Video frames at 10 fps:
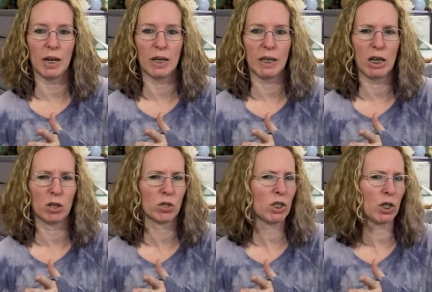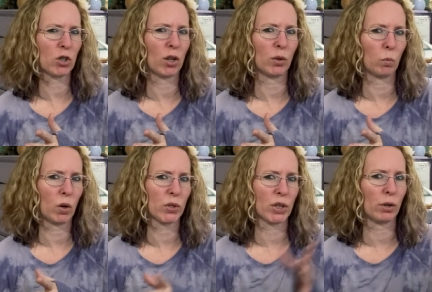I can't stitch on the
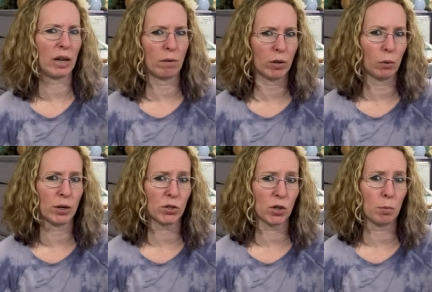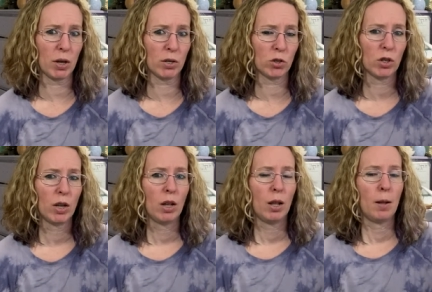ones I already have going so much.
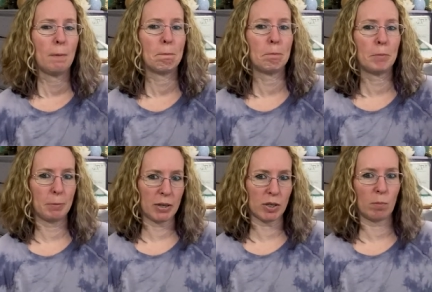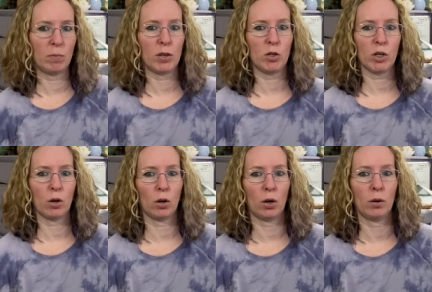But because I'm finishing
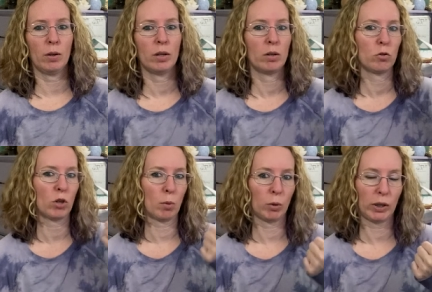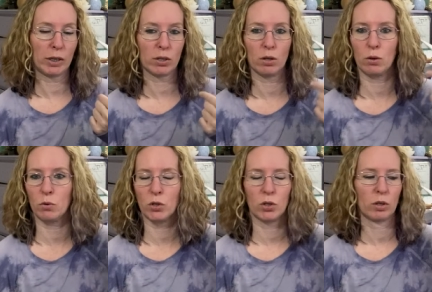her, Tribal Queen's
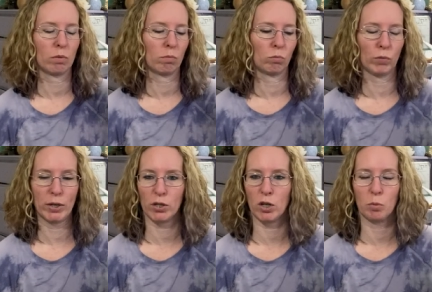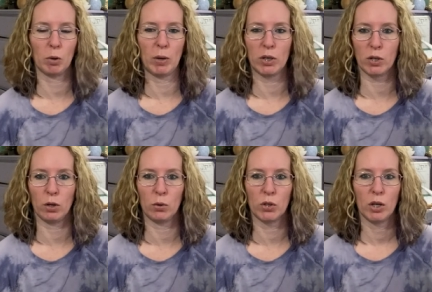close, Renaissance Mermaid is
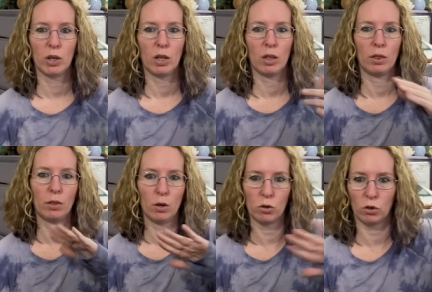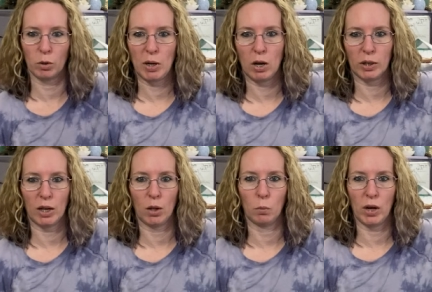close, those are going to be knocked
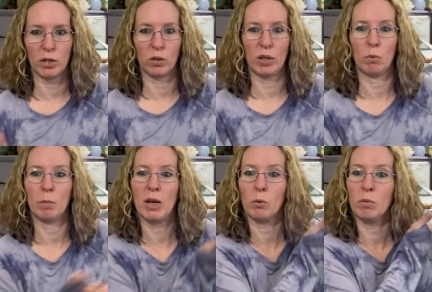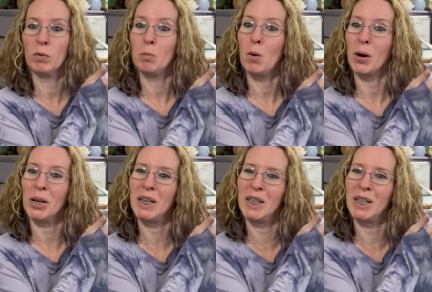out of the way so they will make room for more.